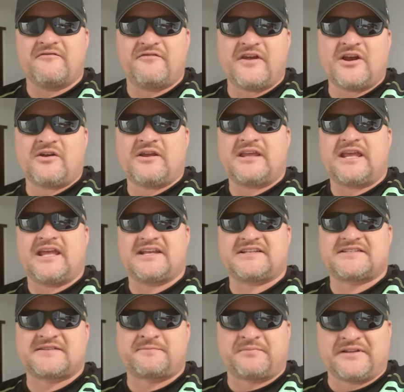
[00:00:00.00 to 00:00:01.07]
very
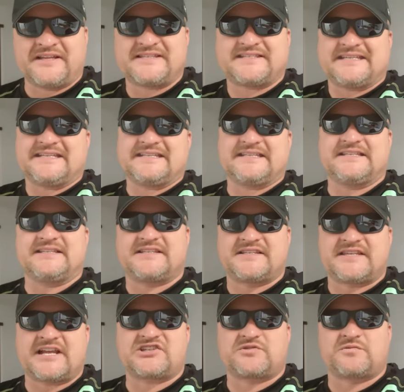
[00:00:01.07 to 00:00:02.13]
explicit
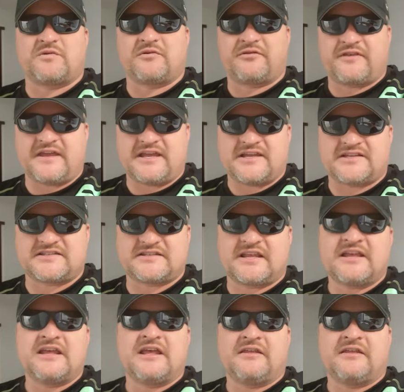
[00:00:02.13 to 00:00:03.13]
sexual things